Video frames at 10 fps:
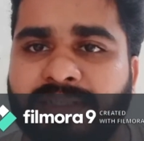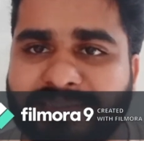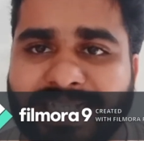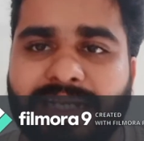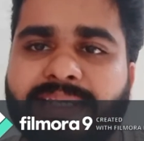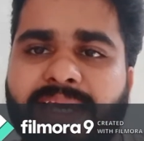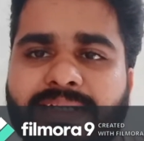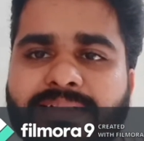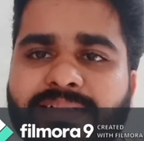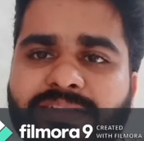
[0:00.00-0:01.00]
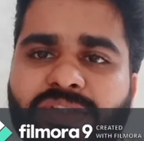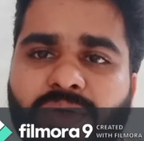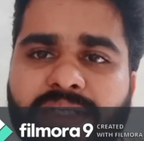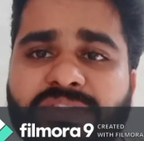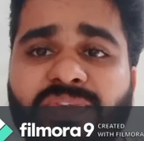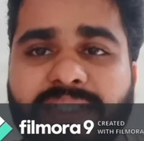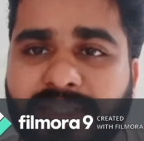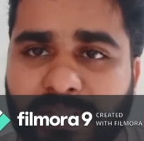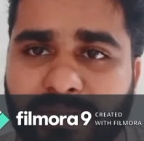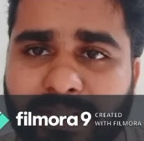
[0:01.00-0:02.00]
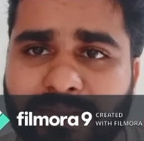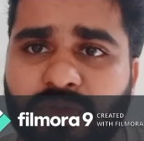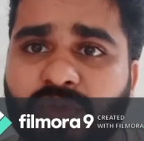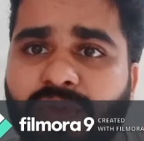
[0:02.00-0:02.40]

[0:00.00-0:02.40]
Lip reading: The central character in the story is Father Georgis,